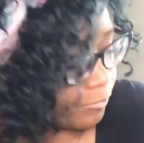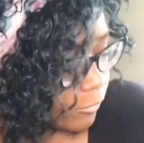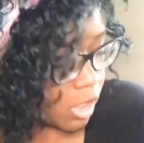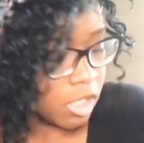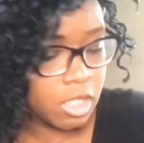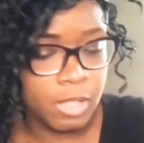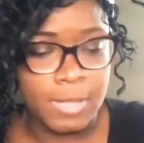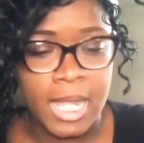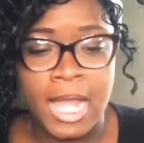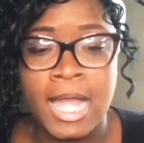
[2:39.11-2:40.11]

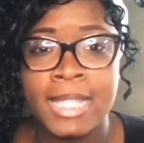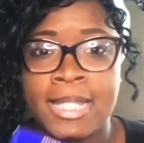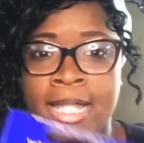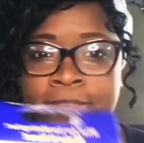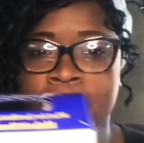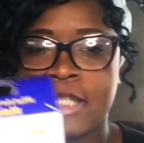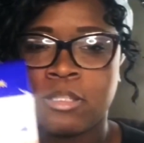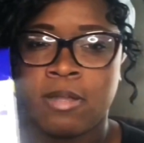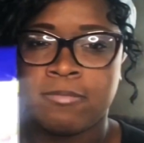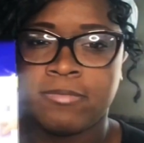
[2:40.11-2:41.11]
I got this
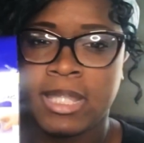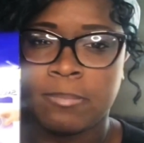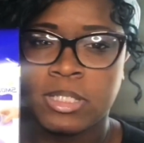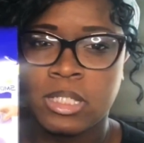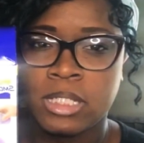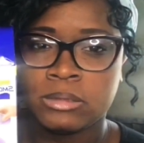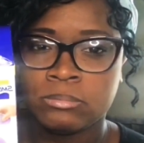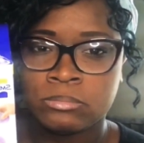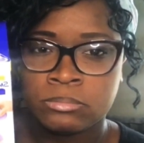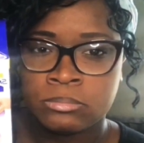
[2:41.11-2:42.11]
off of Amazon.
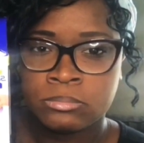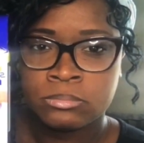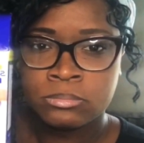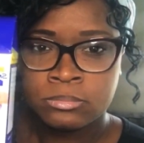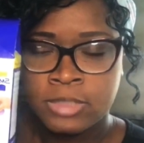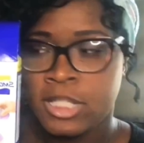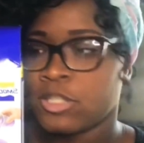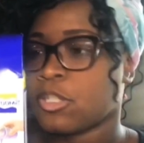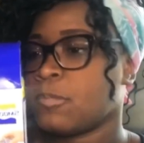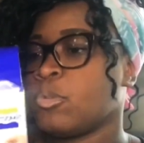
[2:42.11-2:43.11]
It's the
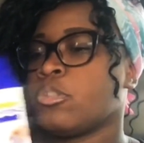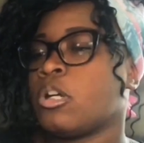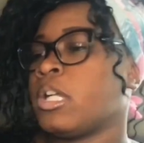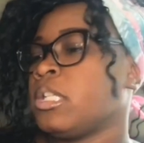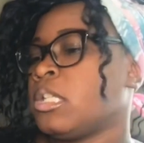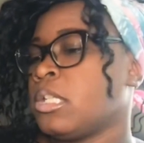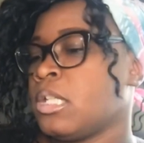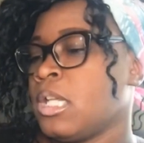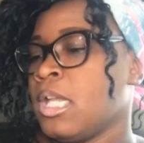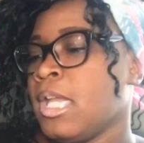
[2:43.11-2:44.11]
Smooth On.
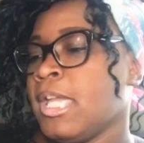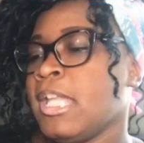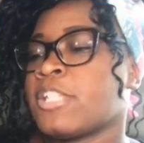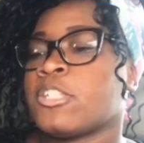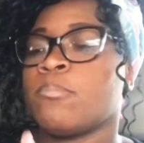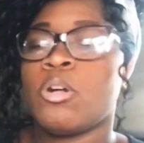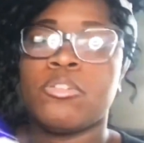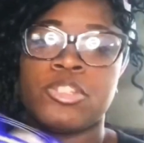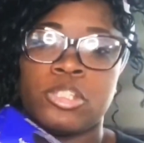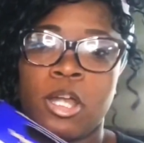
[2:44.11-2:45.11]
It's the Mold
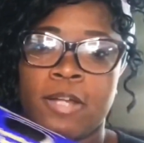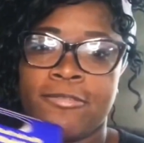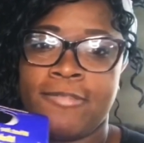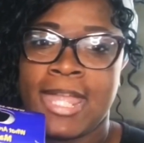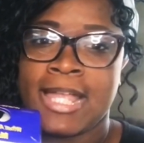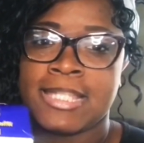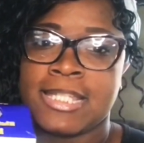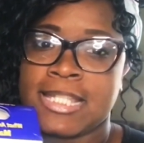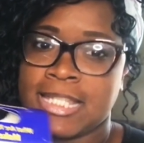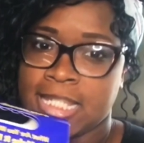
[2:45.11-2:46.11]
Star Fast
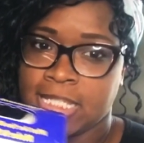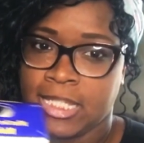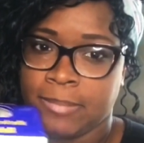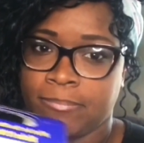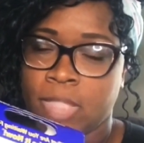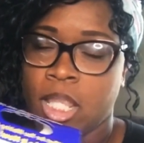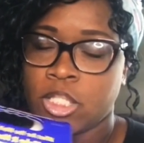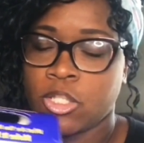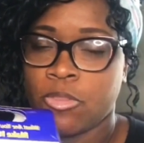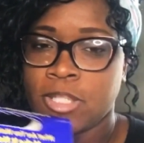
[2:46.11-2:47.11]
16. So
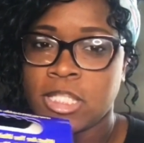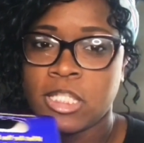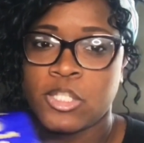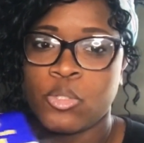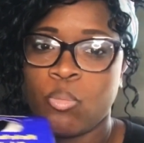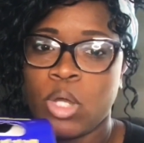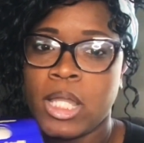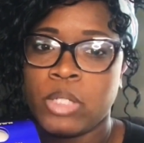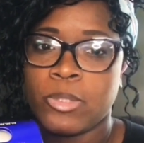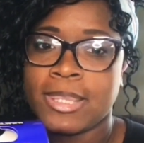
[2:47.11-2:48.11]
this is the one
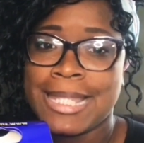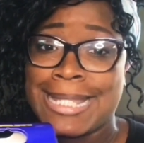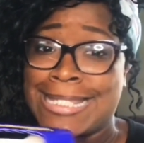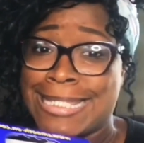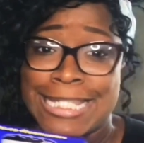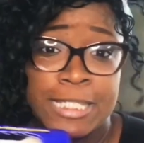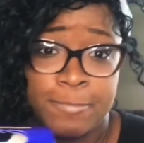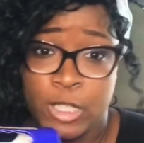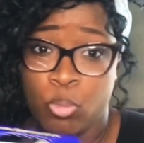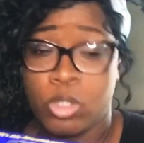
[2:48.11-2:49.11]
with like a
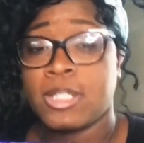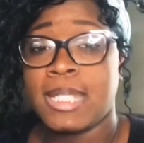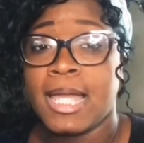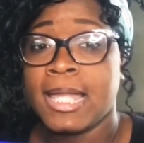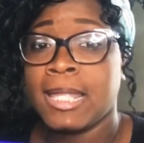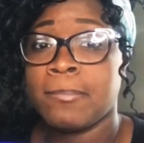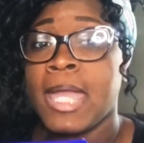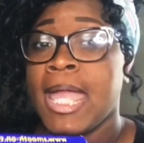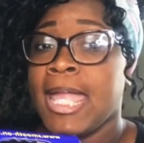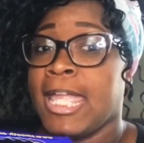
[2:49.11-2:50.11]
6-minute work time
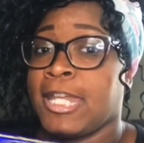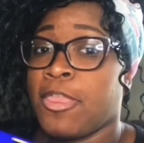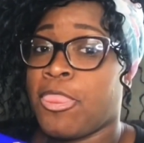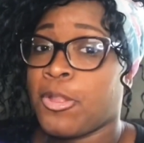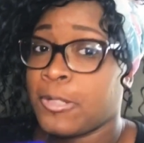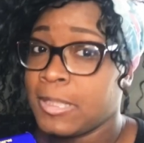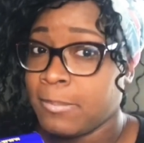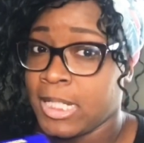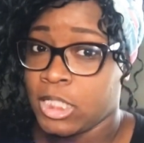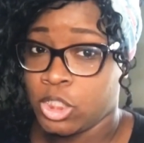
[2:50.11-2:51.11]
and a
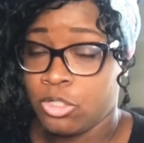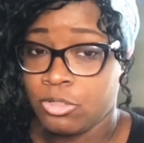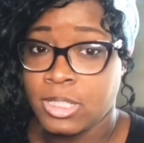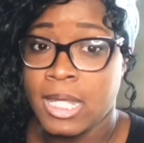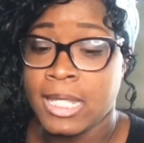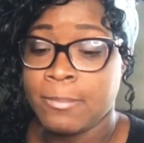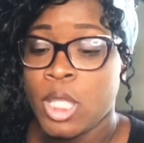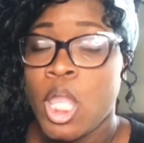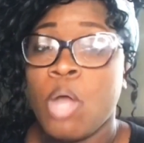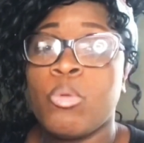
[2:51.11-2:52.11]
30-minute cure time,
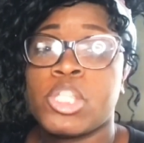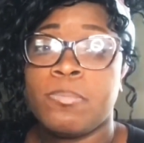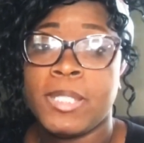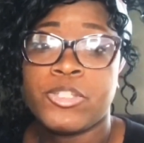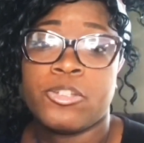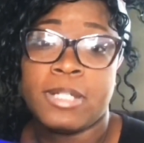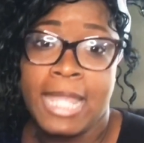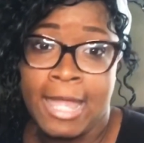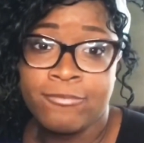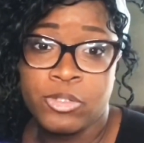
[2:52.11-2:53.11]
which means you're going to
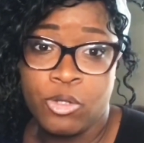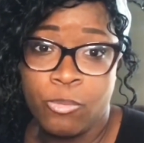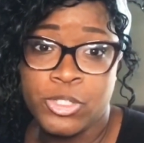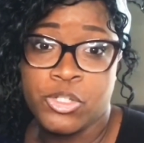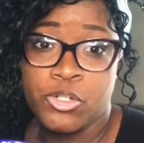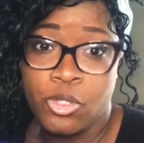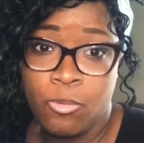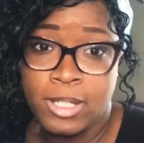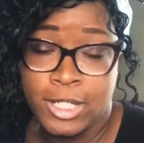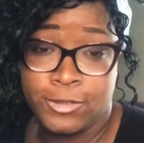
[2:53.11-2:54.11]
have to know what you're doing
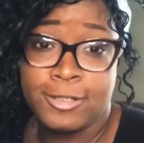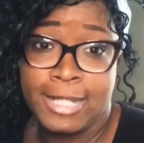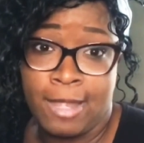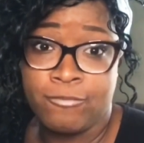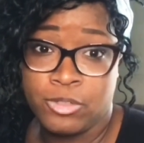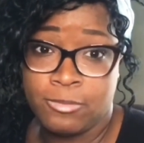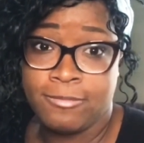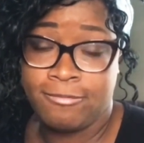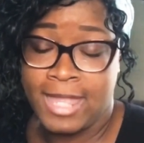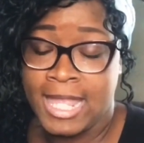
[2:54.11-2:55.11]
and you're going to have to do it
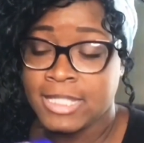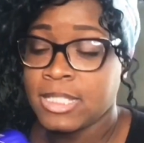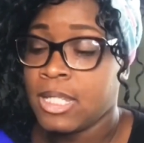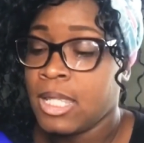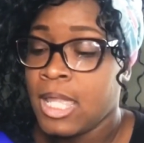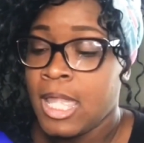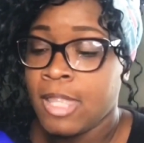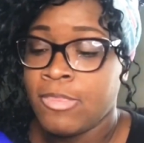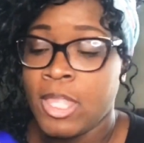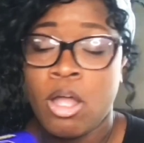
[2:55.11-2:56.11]
fast.
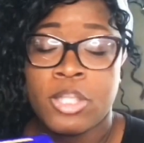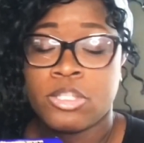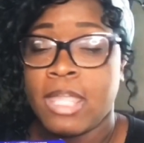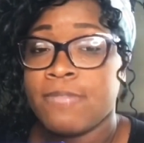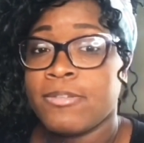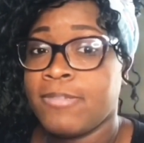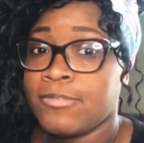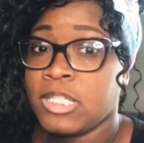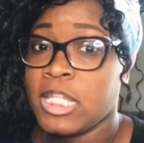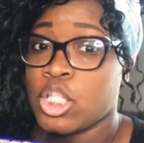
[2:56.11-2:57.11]
They also have a
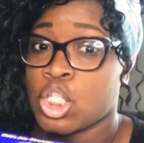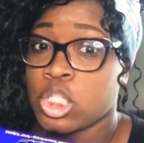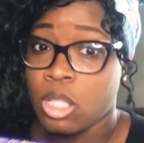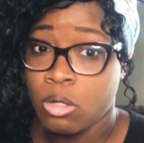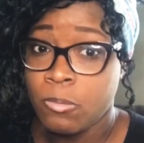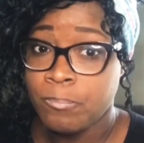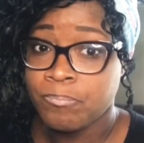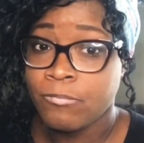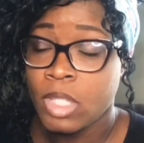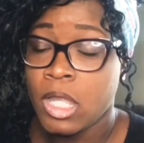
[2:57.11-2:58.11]
15 slow.
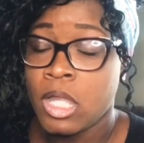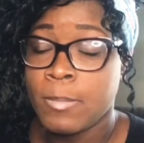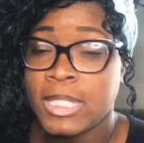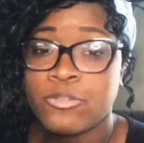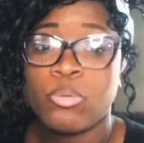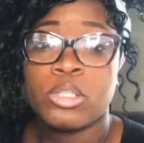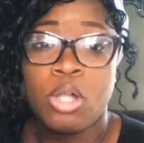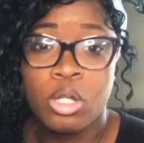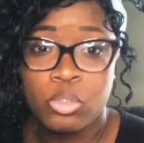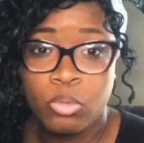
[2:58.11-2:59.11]
It gives you a
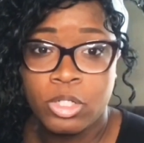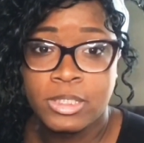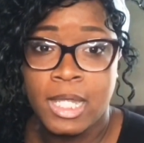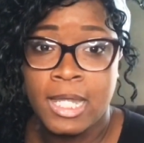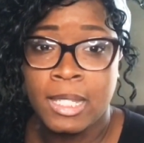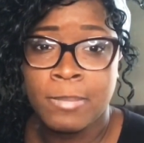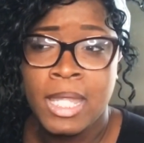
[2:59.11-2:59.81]
longer work time.